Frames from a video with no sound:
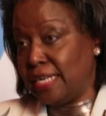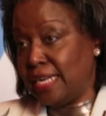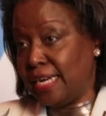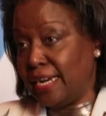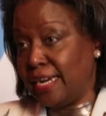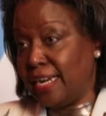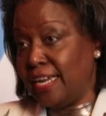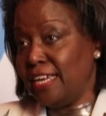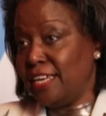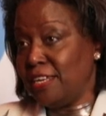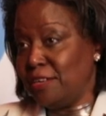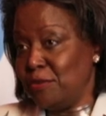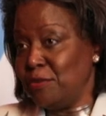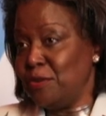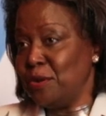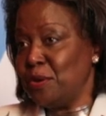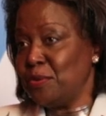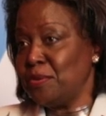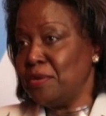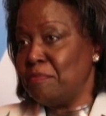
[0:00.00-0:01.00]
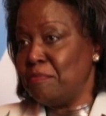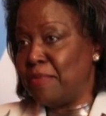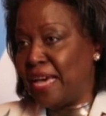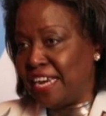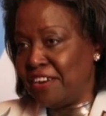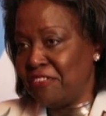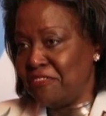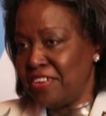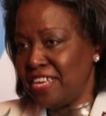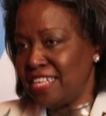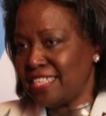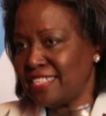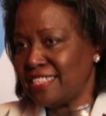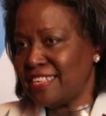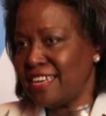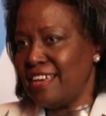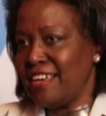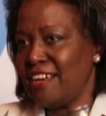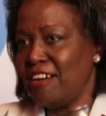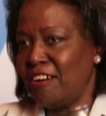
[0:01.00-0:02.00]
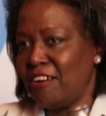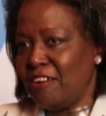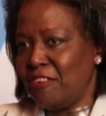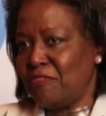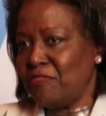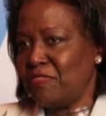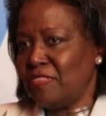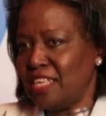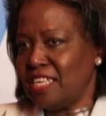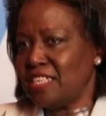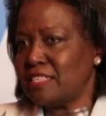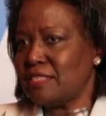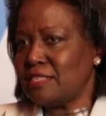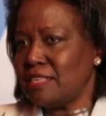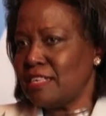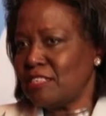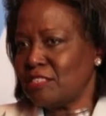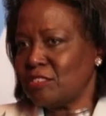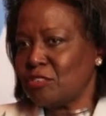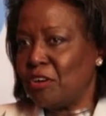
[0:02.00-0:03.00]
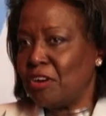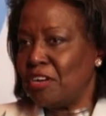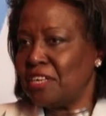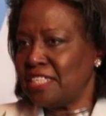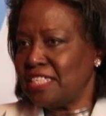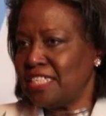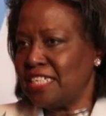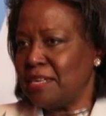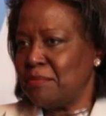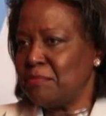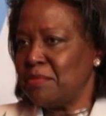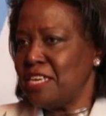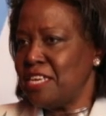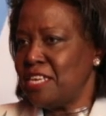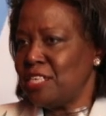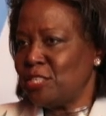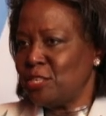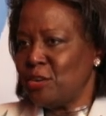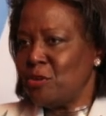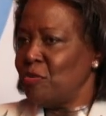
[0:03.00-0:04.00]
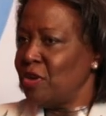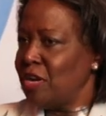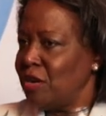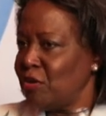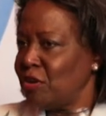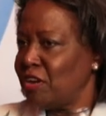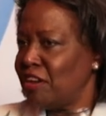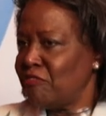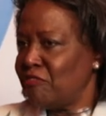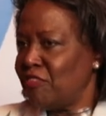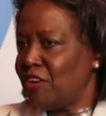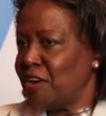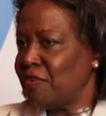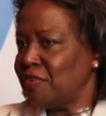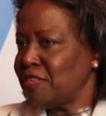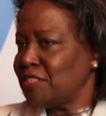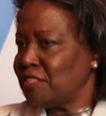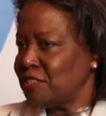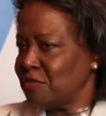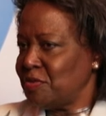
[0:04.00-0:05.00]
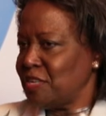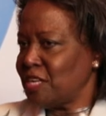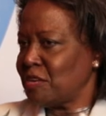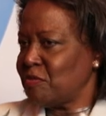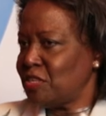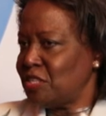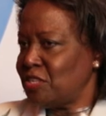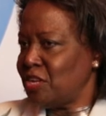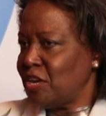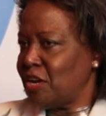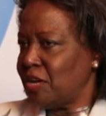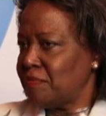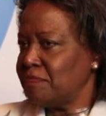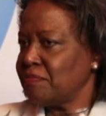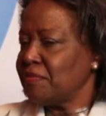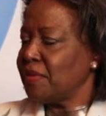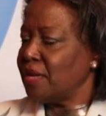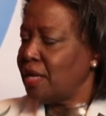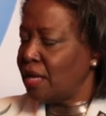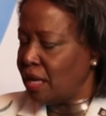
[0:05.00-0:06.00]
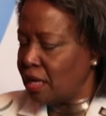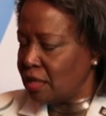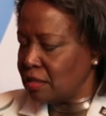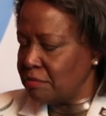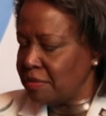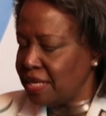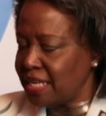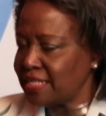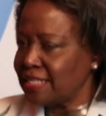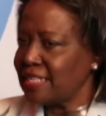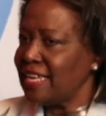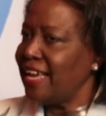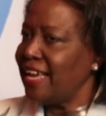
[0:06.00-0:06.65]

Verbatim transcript: here. You know the benefits of this scholarship. So we're looking forward to work with you all. All the best,